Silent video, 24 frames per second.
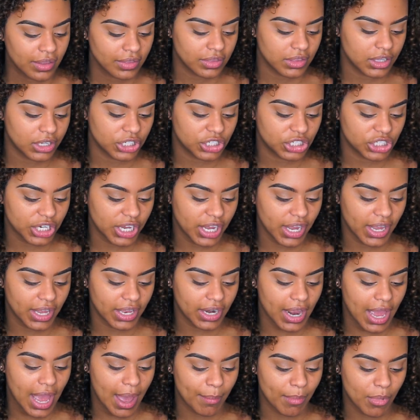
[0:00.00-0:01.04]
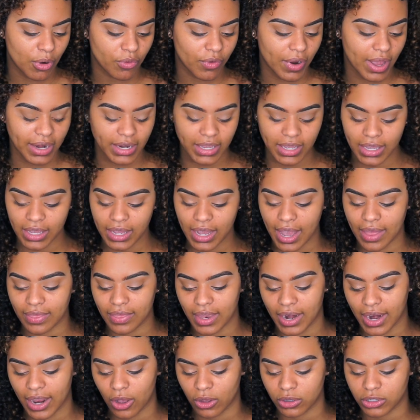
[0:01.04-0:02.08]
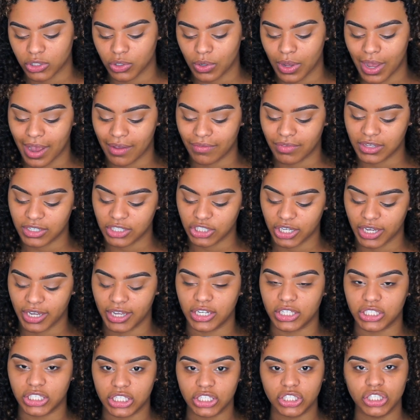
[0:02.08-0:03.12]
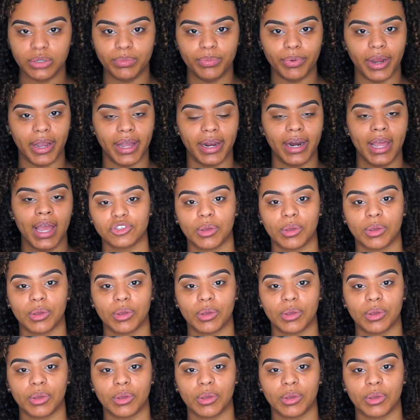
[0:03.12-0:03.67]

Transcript: this shade Amaretti, and then I also have this shade Gingerbread.